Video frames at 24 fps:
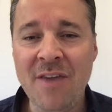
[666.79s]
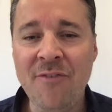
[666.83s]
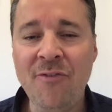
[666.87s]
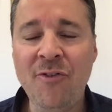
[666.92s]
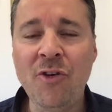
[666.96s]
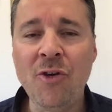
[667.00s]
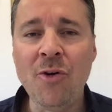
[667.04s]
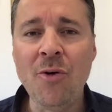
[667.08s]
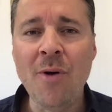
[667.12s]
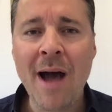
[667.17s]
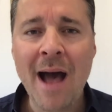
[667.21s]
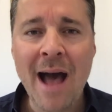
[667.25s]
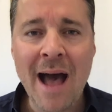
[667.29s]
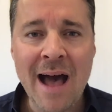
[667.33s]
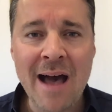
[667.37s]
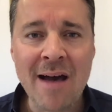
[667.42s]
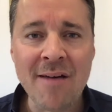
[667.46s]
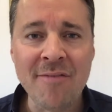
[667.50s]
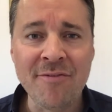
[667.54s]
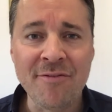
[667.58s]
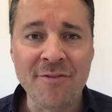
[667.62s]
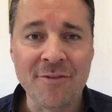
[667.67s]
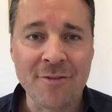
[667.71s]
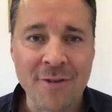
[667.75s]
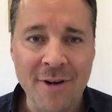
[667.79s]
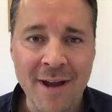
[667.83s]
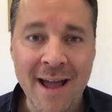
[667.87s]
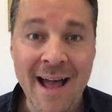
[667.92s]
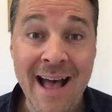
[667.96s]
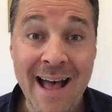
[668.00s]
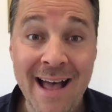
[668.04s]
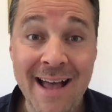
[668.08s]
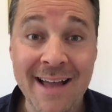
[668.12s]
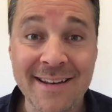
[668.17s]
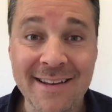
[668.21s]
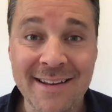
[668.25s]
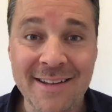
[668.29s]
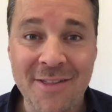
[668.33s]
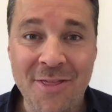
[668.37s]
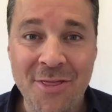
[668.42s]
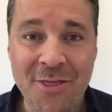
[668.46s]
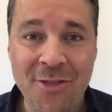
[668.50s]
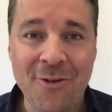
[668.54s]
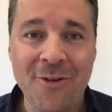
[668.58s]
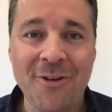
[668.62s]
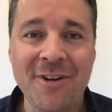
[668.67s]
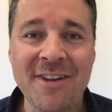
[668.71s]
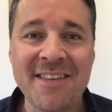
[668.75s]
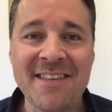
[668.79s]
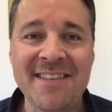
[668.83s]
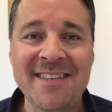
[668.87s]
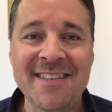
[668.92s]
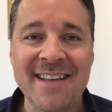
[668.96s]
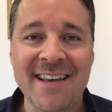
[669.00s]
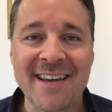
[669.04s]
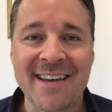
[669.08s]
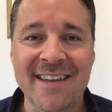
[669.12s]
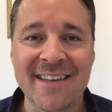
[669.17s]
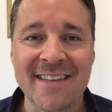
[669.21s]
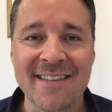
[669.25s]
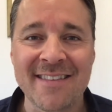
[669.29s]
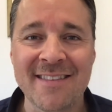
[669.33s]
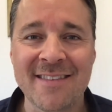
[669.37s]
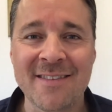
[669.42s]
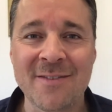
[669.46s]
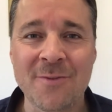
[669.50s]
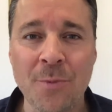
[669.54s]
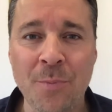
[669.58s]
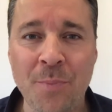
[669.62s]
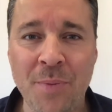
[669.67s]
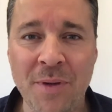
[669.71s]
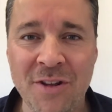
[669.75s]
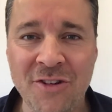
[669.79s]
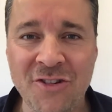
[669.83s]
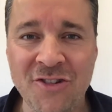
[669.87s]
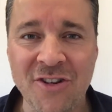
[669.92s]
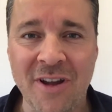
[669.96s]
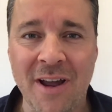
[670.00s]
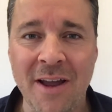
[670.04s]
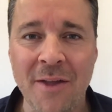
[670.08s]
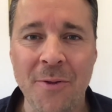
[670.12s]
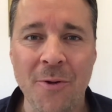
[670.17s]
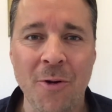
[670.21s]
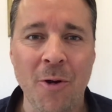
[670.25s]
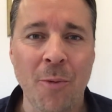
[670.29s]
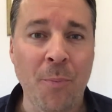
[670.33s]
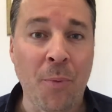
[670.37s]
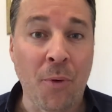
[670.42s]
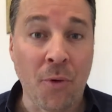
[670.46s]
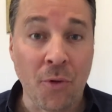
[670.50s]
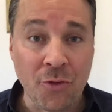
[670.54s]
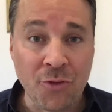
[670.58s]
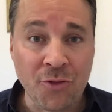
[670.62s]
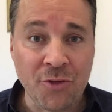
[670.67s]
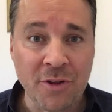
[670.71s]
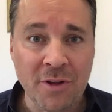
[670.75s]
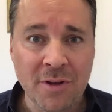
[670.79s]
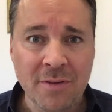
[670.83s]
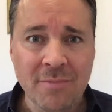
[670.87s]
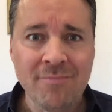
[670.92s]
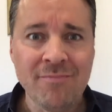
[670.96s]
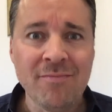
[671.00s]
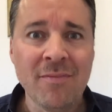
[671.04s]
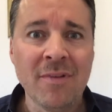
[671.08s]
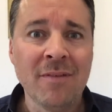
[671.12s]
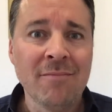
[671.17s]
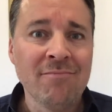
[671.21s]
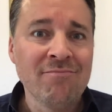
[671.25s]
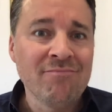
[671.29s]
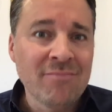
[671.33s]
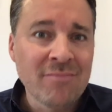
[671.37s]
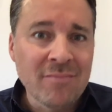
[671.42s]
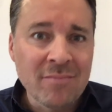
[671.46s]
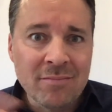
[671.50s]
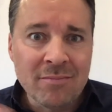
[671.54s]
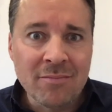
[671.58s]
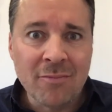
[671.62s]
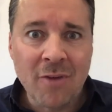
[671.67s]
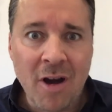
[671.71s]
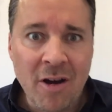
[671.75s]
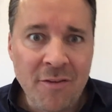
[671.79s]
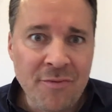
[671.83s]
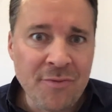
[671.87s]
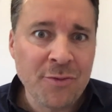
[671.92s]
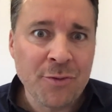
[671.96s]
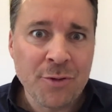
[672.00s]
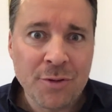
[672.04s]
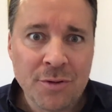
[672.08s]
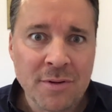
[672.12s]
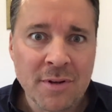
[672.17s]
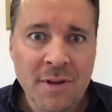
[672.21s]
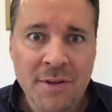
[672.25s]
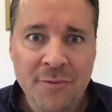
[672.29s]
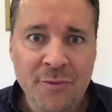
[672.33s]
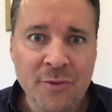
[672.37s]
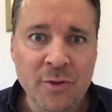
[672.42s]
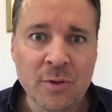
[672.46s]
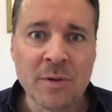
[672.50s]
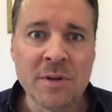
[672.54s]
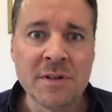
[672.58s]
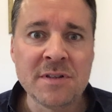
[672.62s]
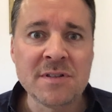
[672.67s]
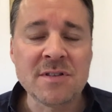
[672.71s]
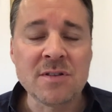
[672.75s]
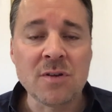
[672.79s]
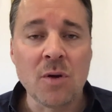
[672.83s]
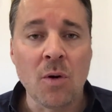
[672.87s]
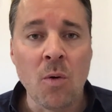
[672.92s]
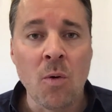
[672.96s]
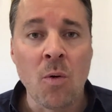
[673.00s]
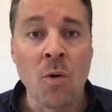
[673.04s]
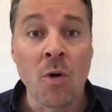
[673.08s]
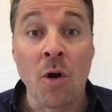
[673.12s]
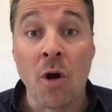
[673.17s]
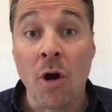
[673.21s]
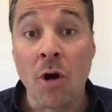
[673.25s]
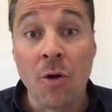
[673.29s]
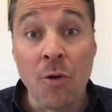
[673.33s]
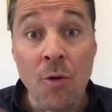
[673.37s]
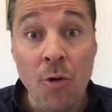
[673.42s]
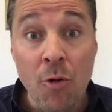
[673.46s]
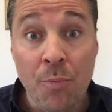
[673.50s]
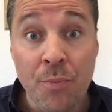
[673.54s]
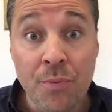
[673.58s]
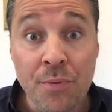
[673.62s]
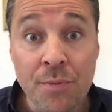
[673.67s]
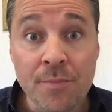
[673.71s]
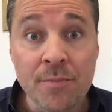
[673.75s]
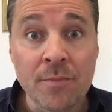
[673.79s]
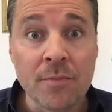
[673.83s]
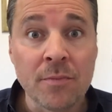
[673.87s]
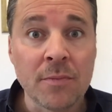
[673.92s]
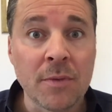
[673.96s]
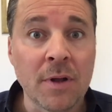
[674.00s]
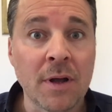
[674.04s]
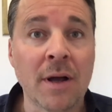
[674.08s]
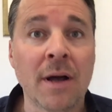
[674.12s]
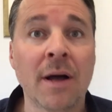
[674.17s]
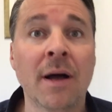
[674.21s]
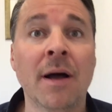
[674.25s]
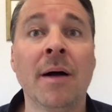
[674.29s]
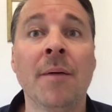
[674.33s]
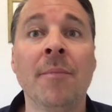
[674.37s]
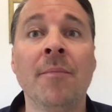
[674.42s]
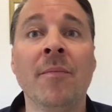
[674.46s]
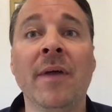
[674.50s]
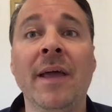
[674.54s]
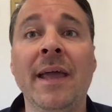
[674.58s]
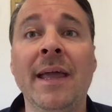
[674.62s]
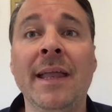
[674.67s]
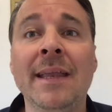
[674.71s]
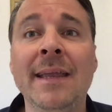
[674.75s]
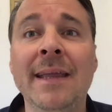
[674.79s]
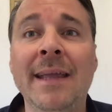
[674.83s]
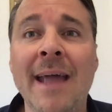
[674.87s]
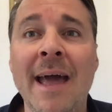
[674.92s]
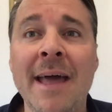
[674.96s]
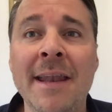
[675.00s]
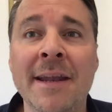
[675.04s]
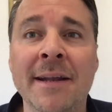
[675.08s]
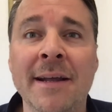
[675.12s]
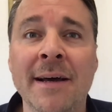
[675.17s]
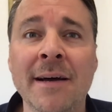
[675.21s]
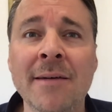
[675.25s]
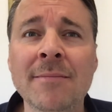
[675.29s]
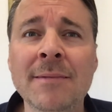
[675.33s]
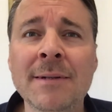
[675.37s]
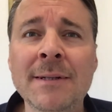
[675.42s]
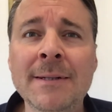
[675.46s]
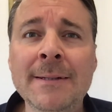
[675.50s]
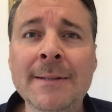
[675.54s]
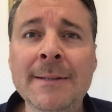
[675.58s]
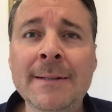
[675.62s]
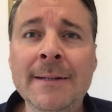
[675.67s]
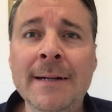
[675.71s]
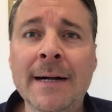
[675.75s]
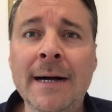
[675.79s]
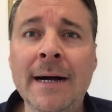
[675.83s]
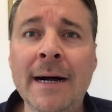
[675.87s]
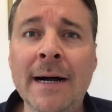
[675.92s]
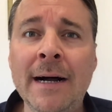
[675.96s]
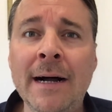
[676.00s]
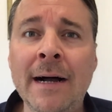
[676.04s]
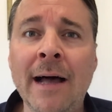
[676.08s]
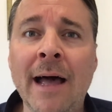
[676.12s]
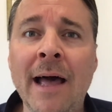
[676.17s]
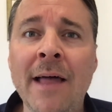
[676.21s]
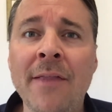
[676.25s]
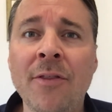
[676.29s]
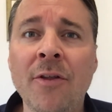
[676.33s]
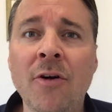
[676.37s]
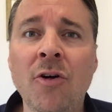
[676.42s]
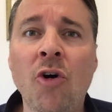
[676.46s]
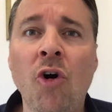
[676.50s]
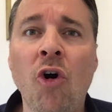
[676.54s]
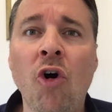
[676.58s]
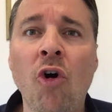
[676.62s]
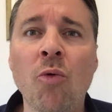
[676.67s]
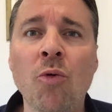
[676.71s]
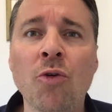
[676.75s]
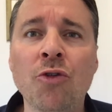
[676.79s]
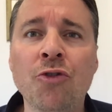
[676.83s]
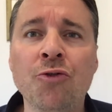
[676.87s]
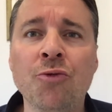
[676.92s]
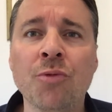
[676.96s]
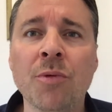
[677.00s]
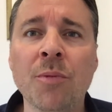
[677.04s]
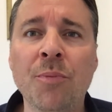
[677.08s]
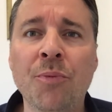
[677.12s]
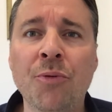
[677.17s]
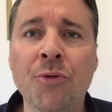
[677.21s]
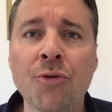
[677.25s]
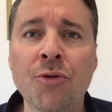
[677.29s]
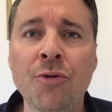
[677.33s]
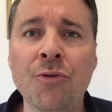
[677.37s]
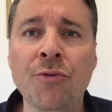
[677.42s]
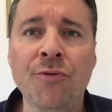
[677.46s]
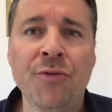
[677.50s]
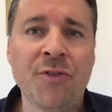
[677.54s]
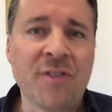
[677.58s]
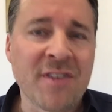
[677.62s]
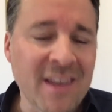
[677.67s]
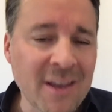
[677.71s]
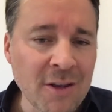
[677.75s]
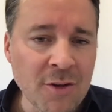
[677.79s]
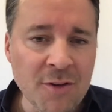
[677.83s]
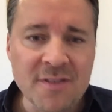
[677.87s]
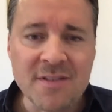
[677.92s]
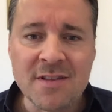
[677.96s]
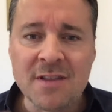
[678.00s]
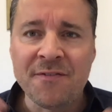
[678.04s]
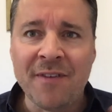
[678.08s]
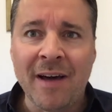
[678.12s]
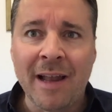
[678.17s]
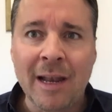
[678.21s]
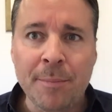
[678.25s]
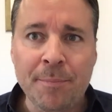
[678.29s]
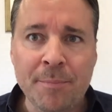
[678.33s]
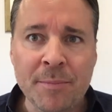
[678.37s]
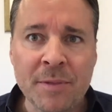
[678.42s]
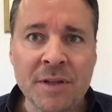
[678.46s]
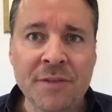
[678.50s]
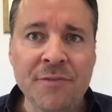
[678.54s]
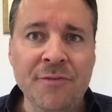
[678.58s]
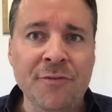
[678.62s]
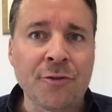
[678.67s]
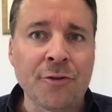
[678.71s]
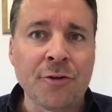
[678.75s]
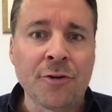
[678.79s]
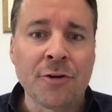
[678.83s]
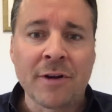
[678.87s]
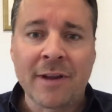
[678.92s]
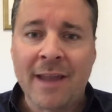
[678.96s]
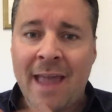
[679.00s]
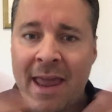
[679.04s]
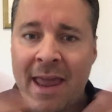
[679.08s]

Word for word: if you have or had 30 seconds to pitch either a person of certain influence or a group um, in Canada. Uh, and the goal was to improve skills development for